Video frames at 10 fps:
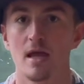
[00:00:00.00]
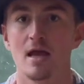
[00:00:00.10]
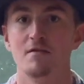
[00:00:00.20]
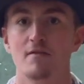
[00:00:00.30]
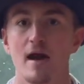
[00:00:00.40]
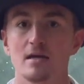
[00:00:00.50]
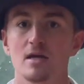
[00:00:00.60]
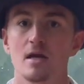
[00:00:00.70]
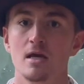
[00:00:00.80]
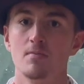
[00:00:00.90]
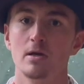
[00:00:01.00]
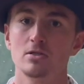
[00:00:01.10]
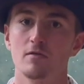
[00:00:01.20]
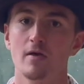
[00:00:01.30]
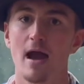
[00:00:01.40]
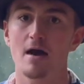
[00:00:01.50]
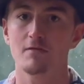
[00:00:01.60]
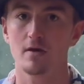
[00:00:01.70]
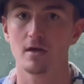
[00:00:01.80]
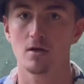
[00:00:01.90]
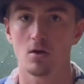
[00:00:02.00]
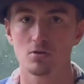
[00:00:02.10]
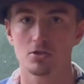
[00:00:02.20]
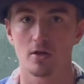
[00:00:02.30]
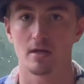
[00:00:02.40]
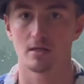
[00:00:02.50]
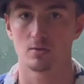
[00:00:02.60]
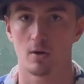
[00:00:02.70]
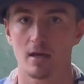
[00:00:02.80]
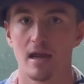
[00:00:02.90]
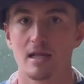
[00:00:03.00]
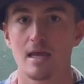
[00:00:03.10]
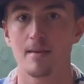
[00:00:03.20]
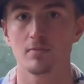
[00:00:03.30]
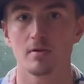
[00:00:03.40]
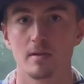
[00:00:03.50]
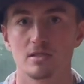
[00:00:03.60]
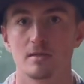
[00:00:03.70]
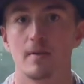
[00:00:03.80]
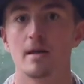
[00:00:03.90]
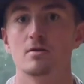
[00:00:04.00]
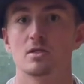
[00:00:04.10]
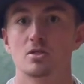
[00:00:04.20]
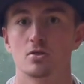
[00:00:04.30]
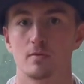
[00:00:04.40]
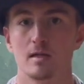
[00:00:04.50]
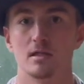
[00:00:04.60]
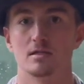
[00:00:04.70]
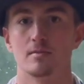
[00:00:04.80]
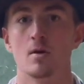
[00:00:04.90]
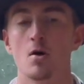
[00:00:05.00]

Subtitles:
In fact, he brings over African culture in his work, and he implements it by using surrealism,